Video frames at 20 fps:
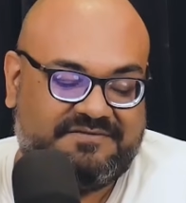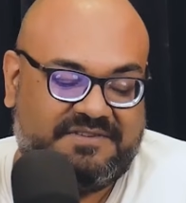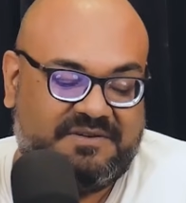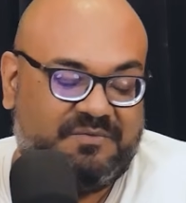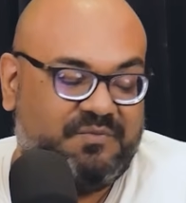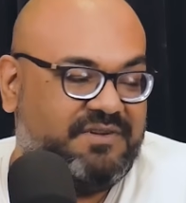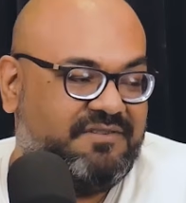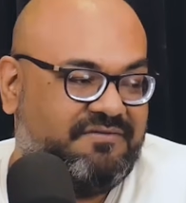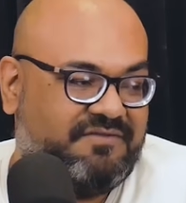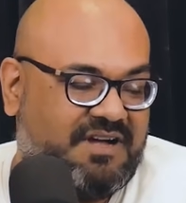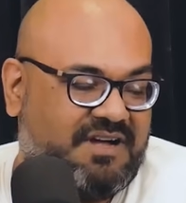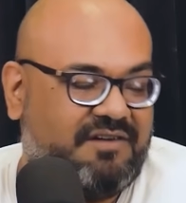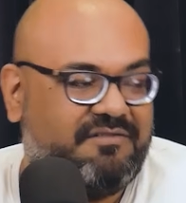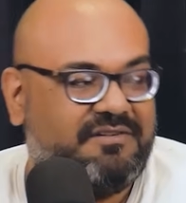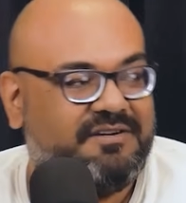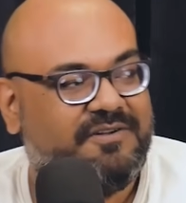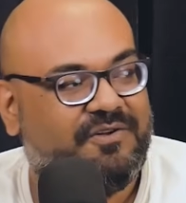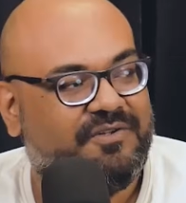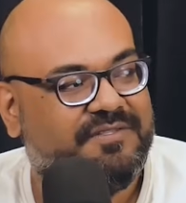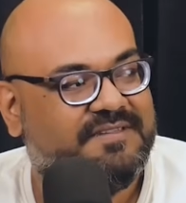is a film we've
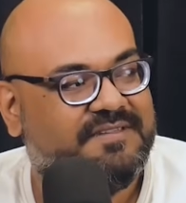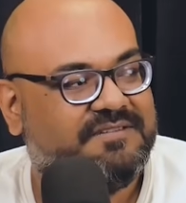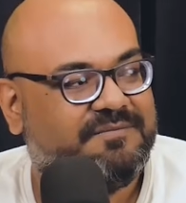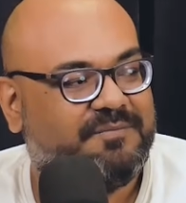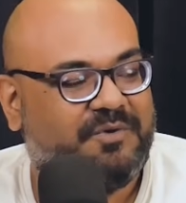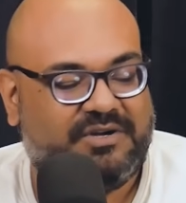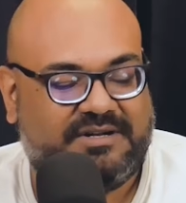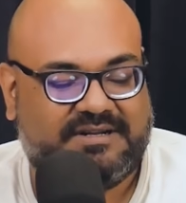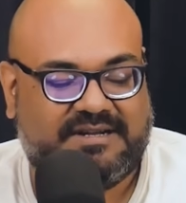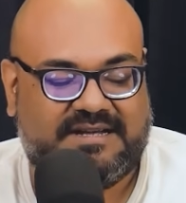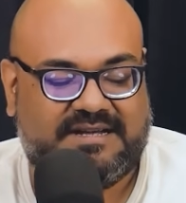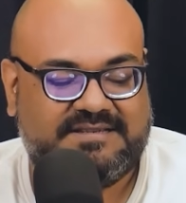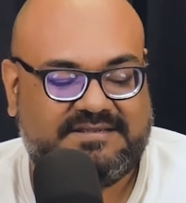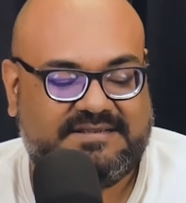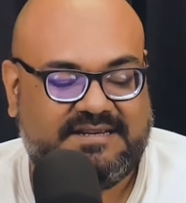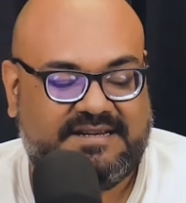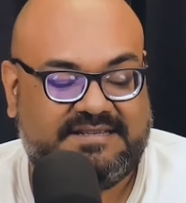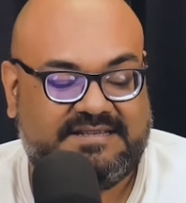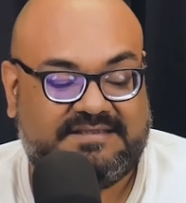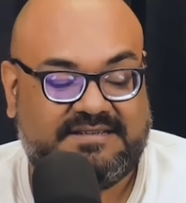covered on this
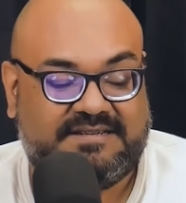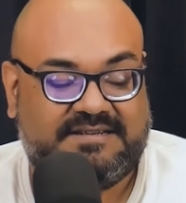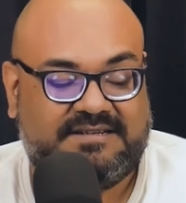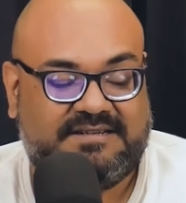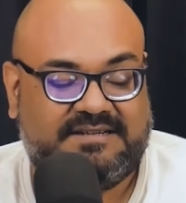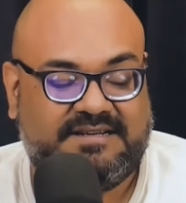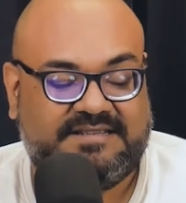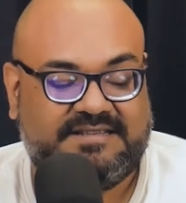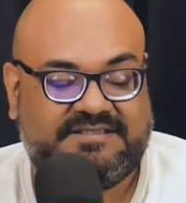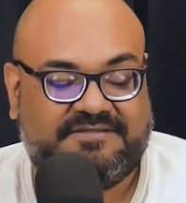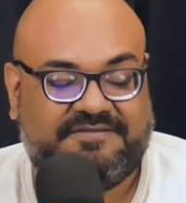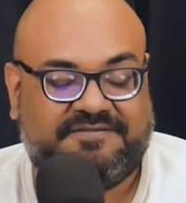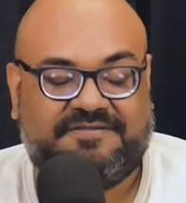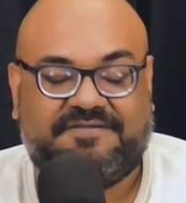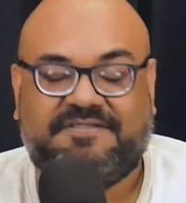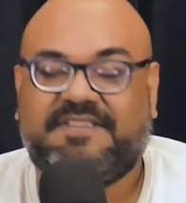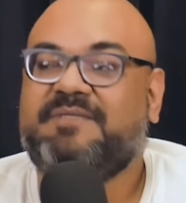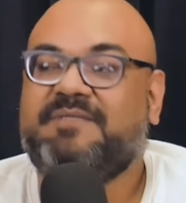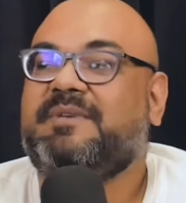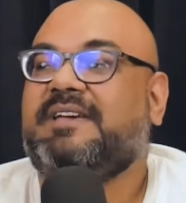podcast. It's a
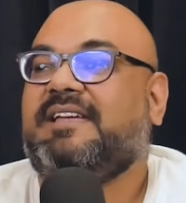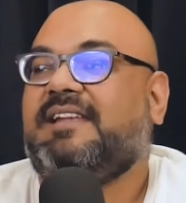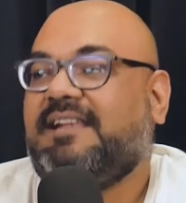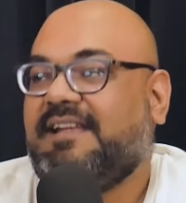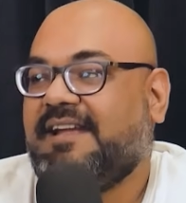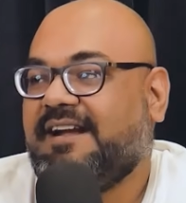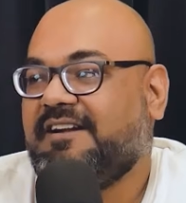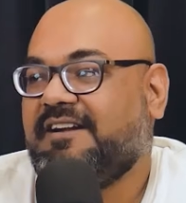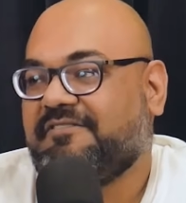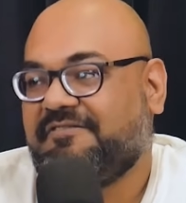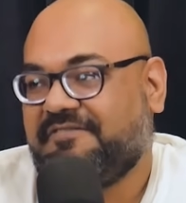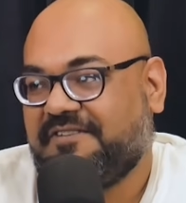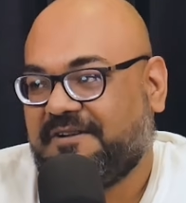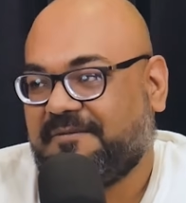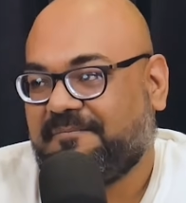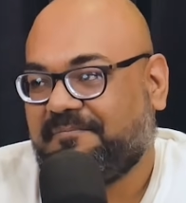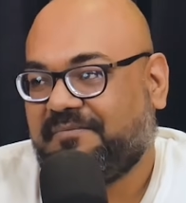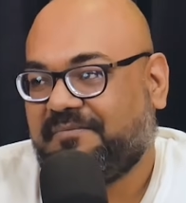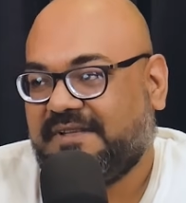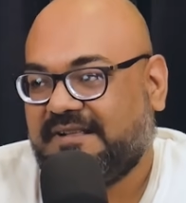female-led
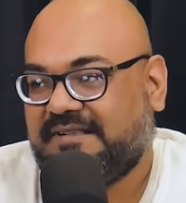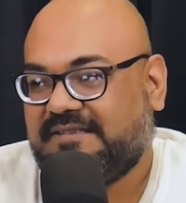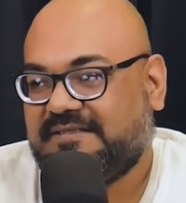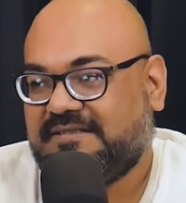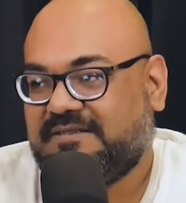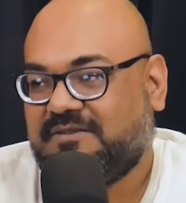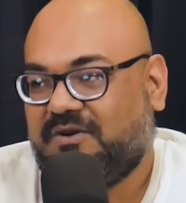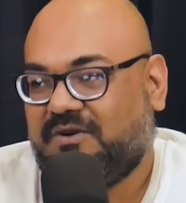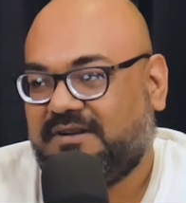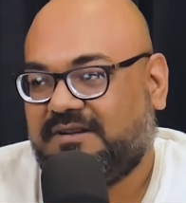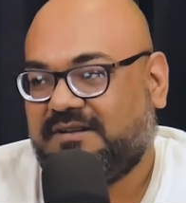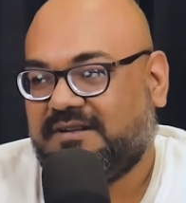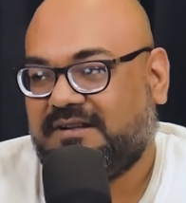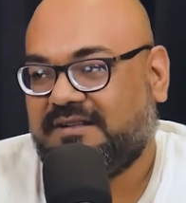film. It's not.